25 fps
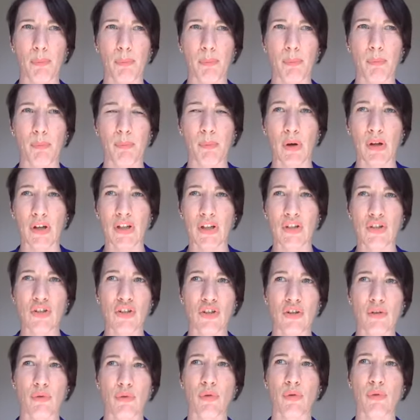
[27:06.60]
But in
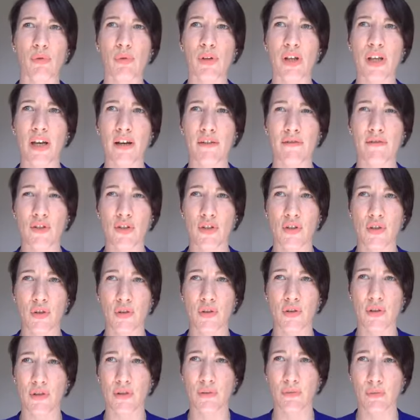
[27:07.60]
general, we have
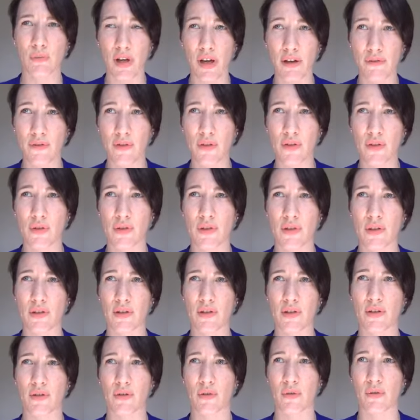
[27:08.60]
chosen
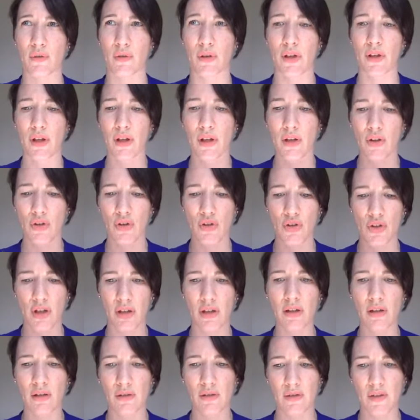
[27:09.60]
to share
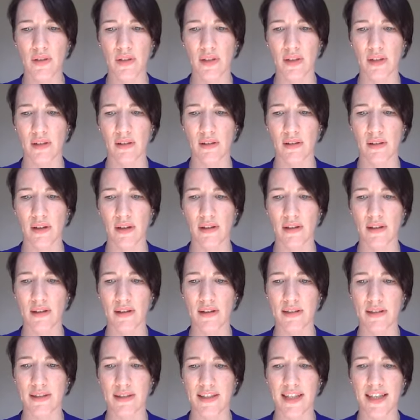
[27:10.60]
content that
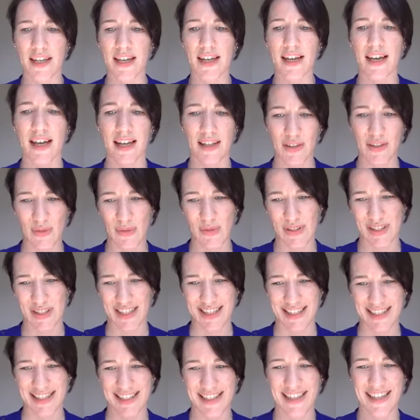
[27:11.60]
is, as you
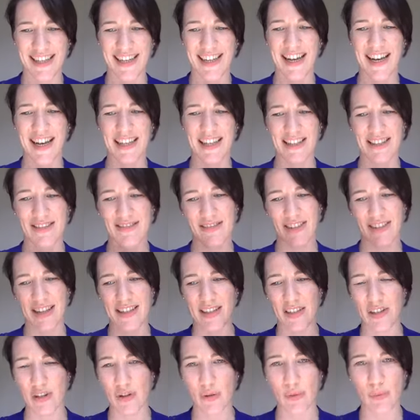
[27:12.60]
said,
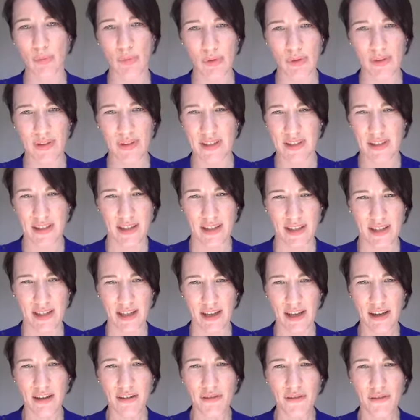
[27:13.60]
as global as
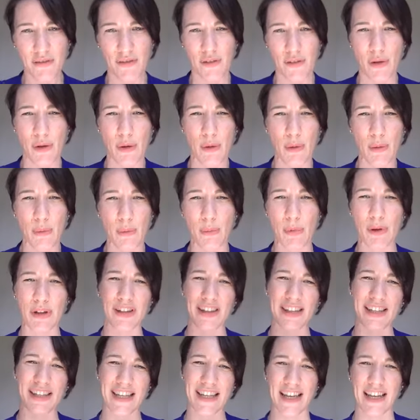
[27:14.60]
enough, but
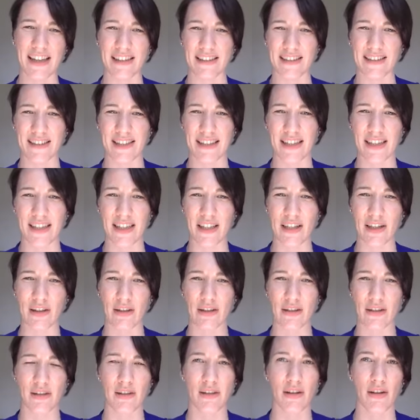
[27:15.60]
yet
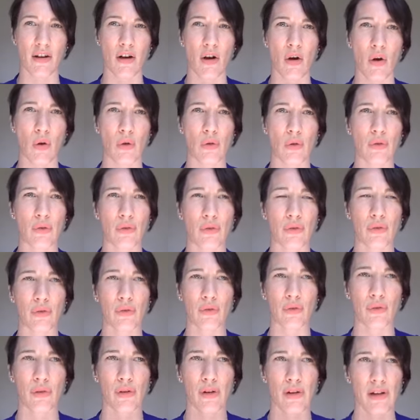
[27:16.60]
in the own
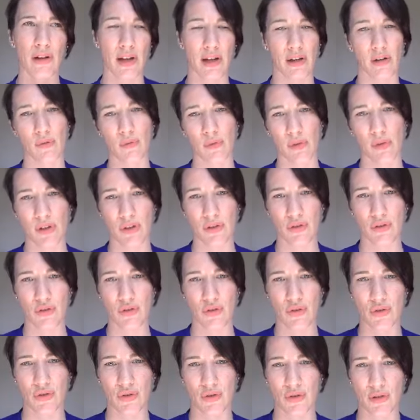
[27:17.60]

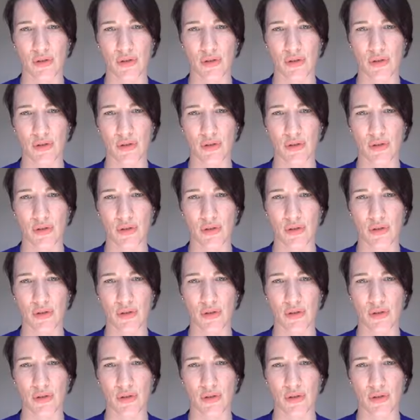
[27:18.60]
language